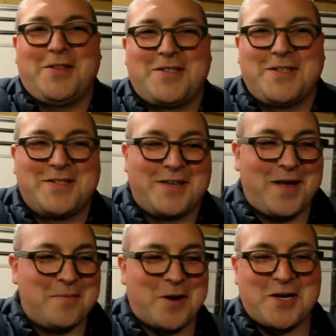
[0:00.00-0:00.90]
This is
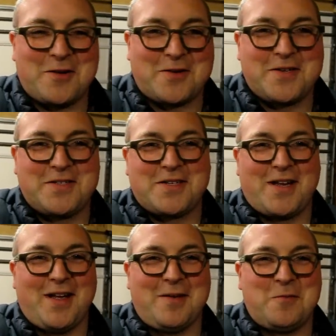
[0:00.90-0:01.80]
uh, Marty Kokes.
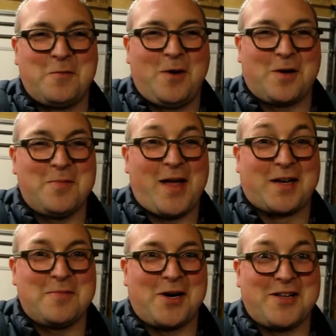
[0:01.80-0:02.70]
Uh, welcome back
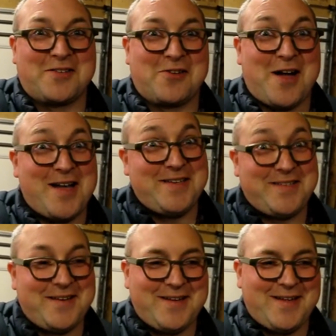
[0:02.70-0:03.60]
to Marty's
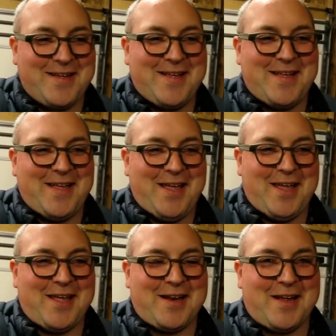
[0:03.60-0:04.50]
Garage.
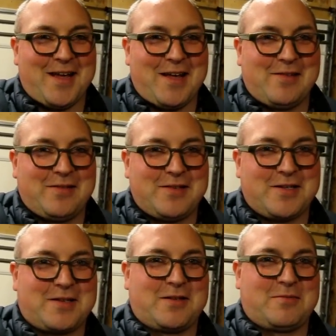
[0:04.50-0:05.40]
And uh,
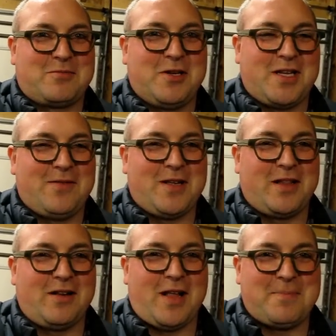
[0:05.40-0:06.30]
just going to give you a
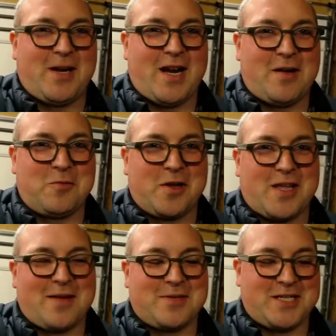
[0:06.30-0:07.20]
little update on where
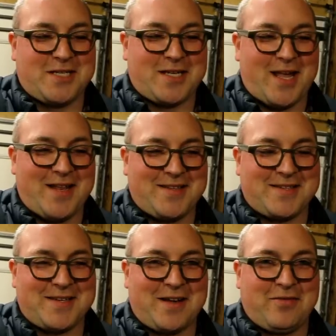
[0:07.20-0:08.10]
the MG's at and
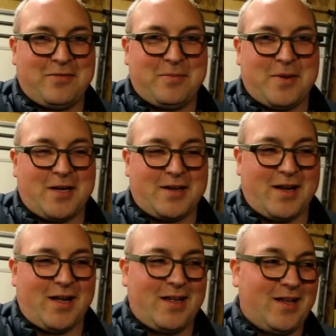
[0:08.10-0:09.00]
stuff. But
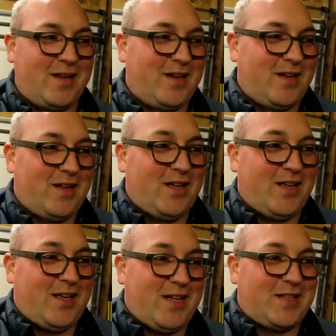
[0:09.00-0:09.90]
uh,
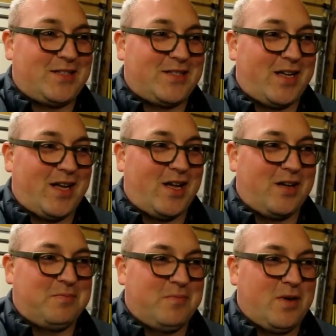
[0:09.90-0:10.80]
it's, uh,